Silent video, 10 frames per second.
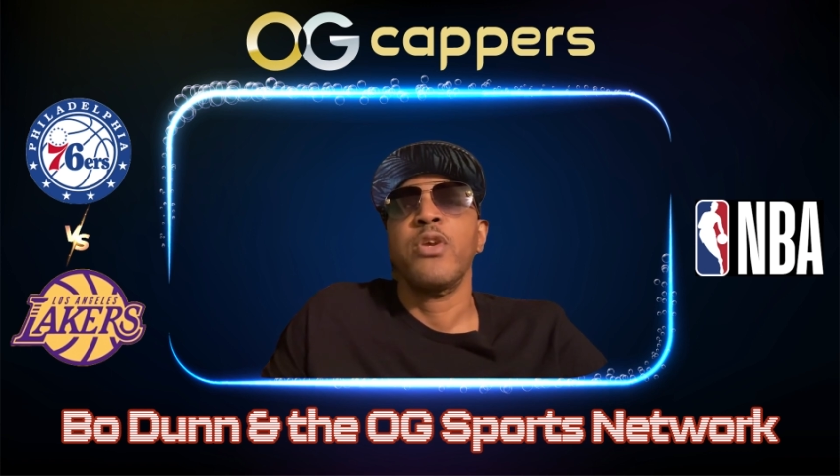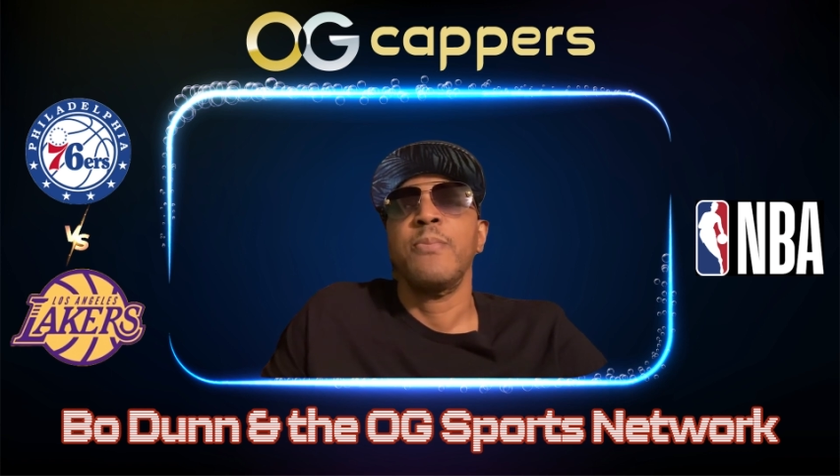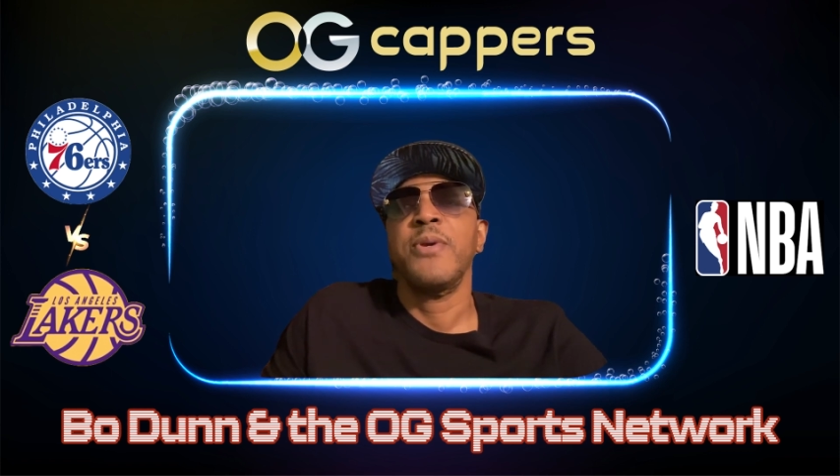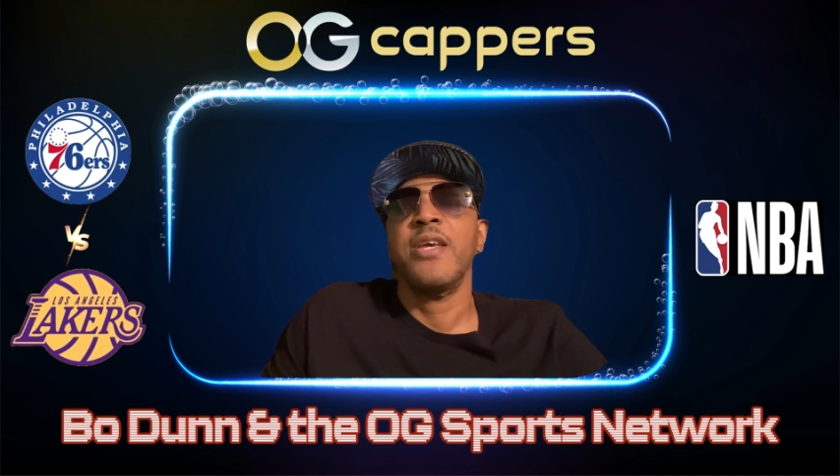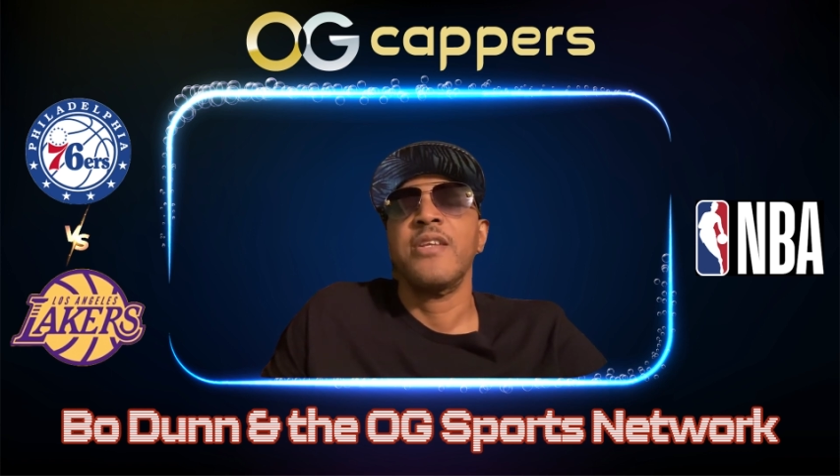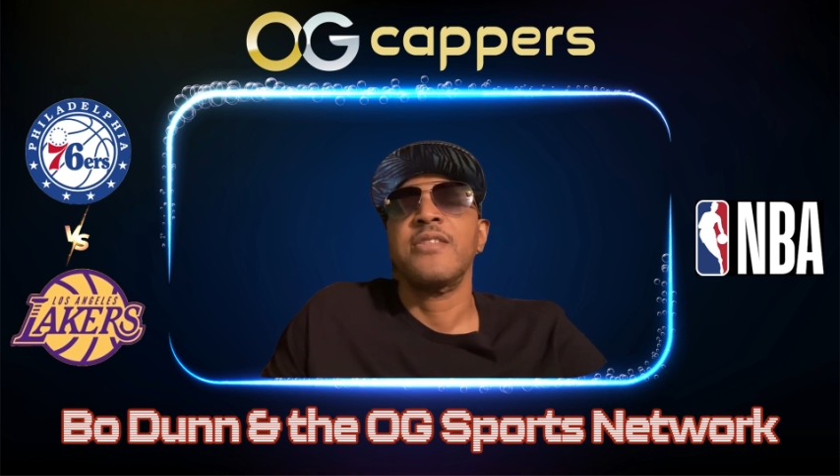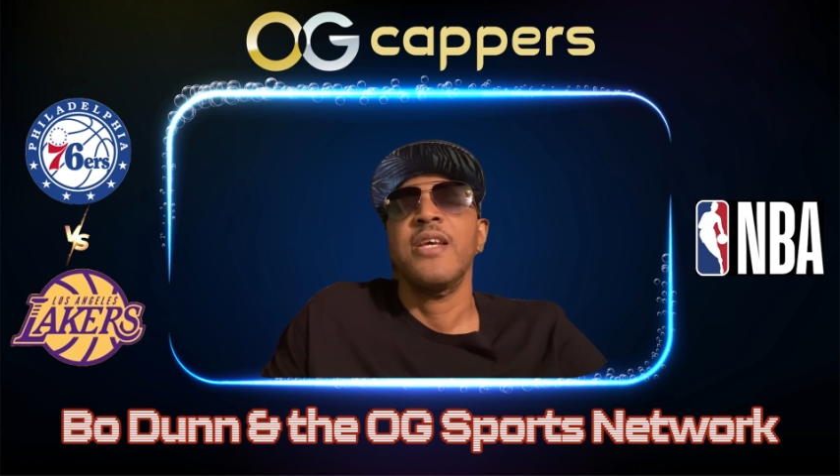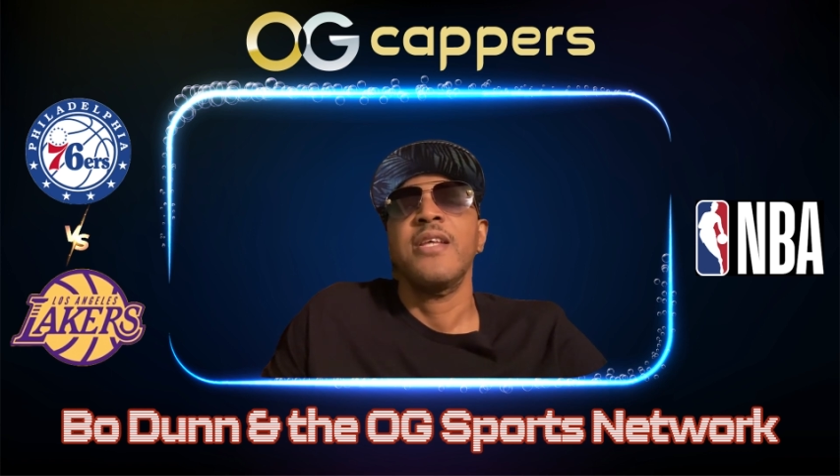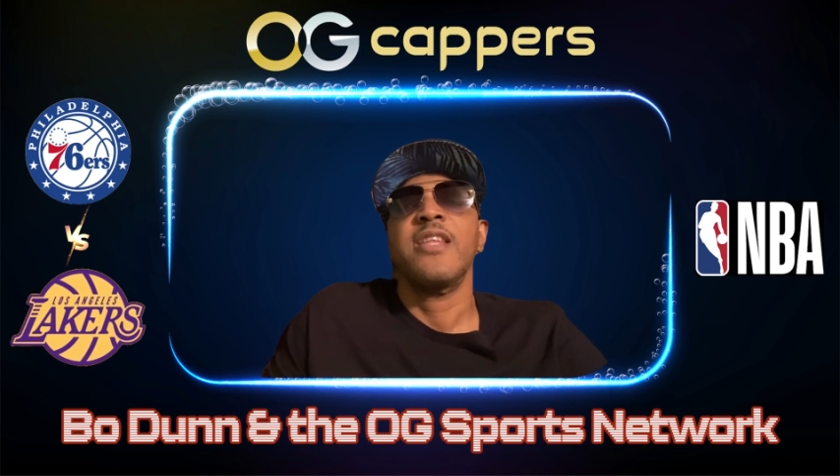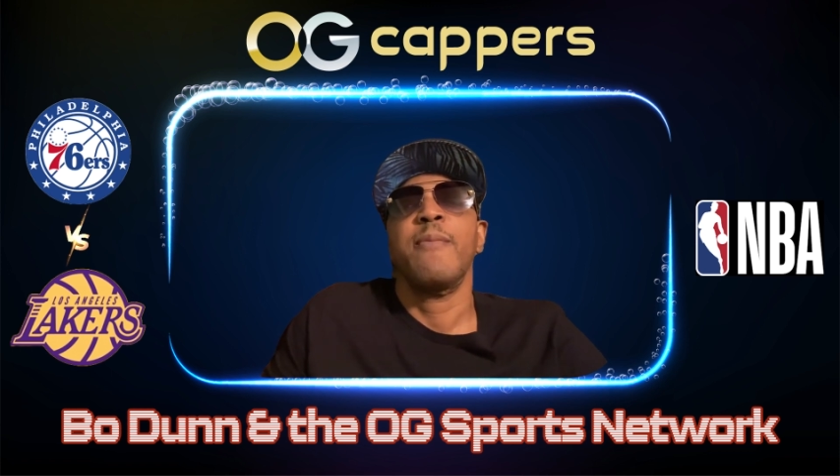picks.
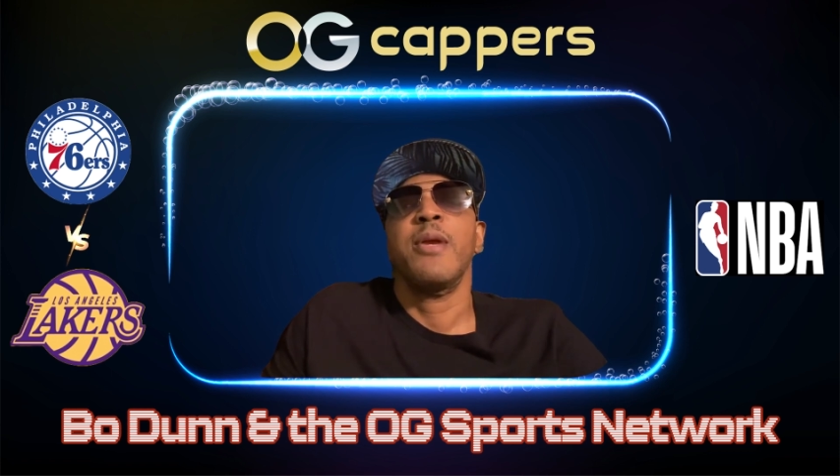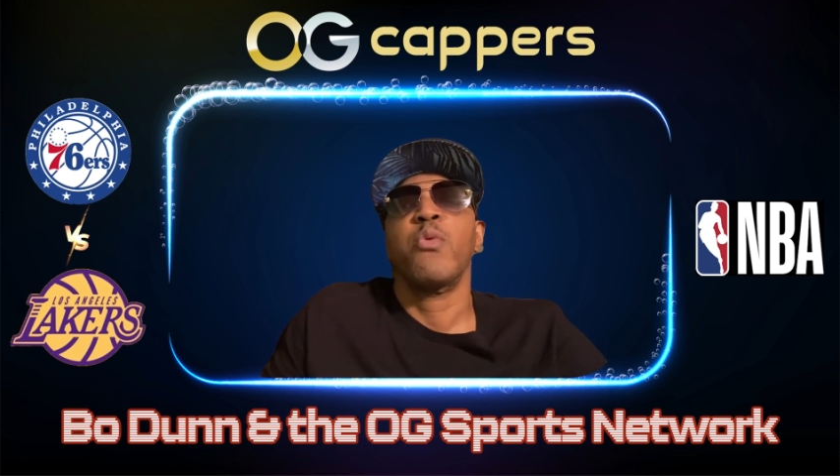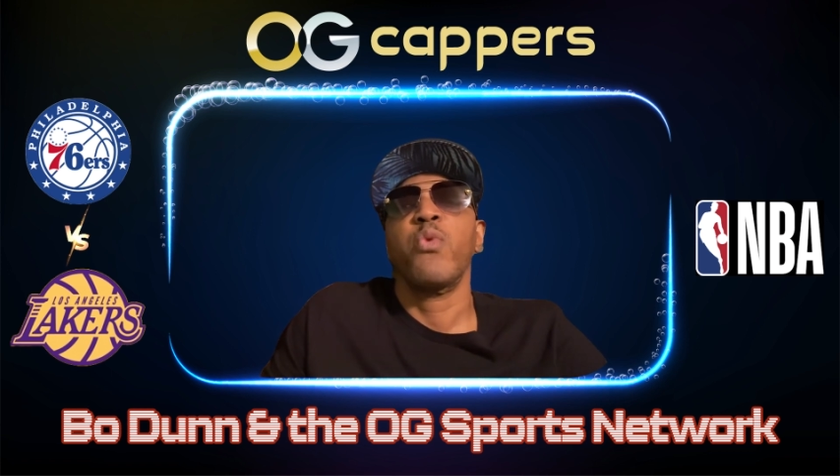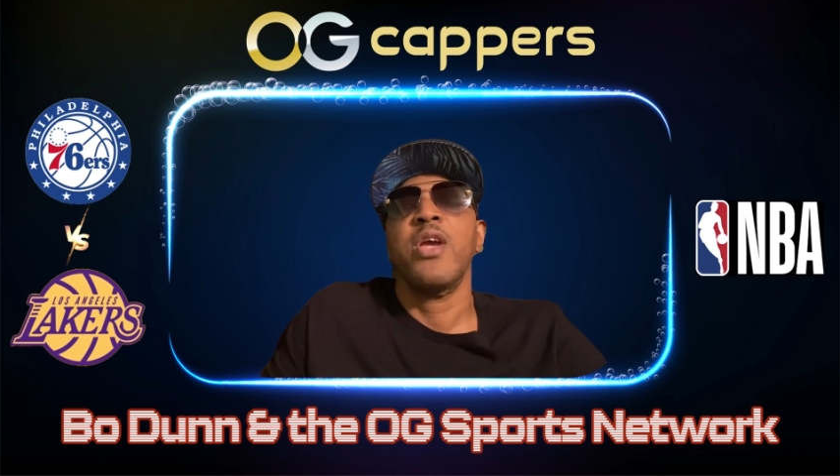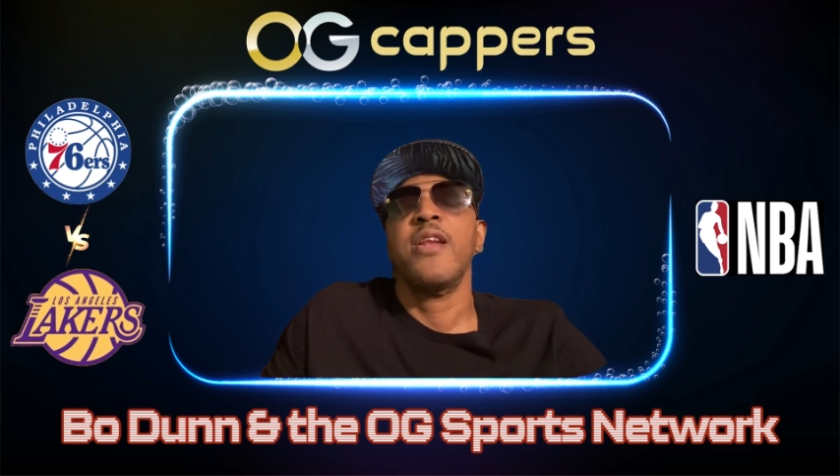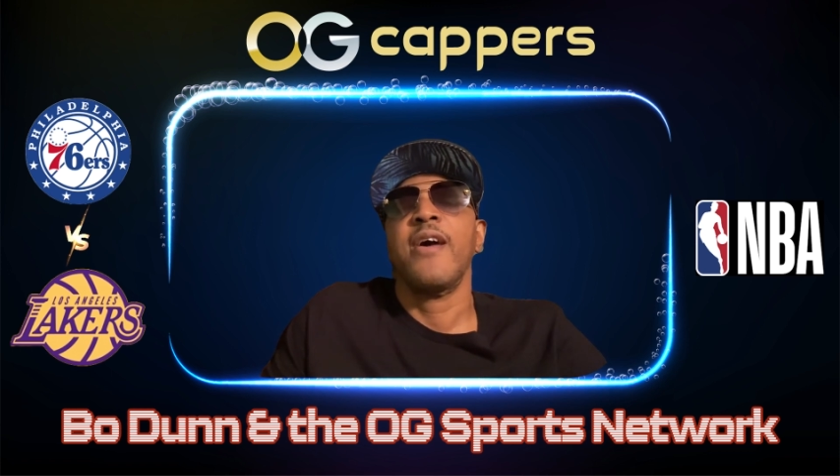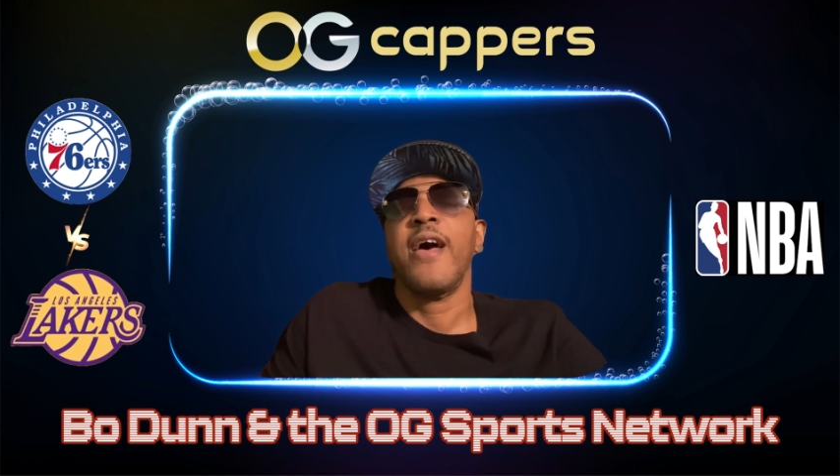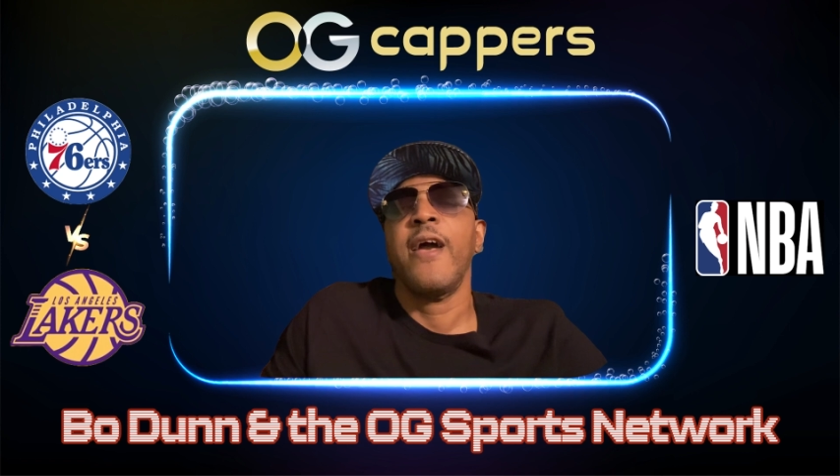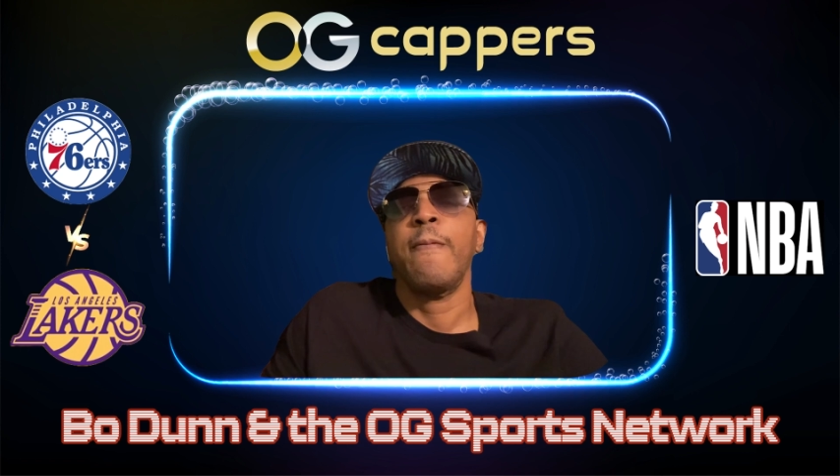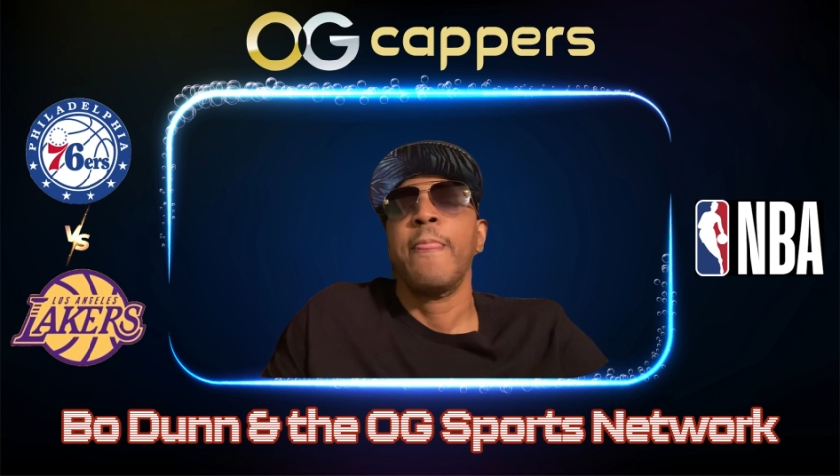They've been red
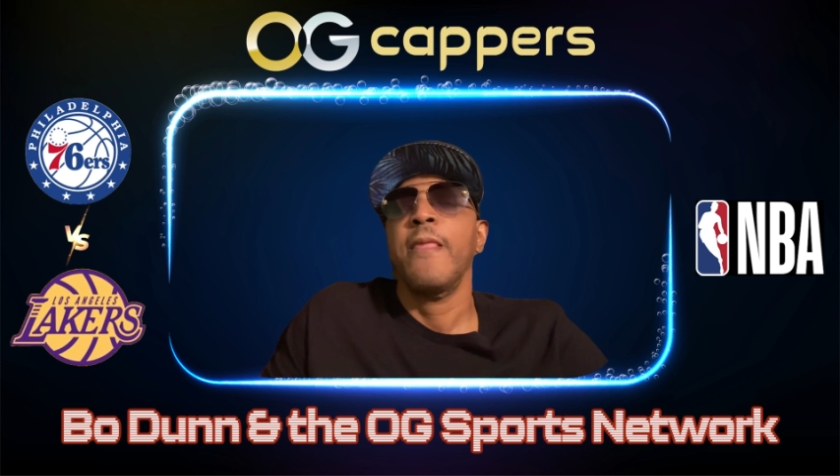hot.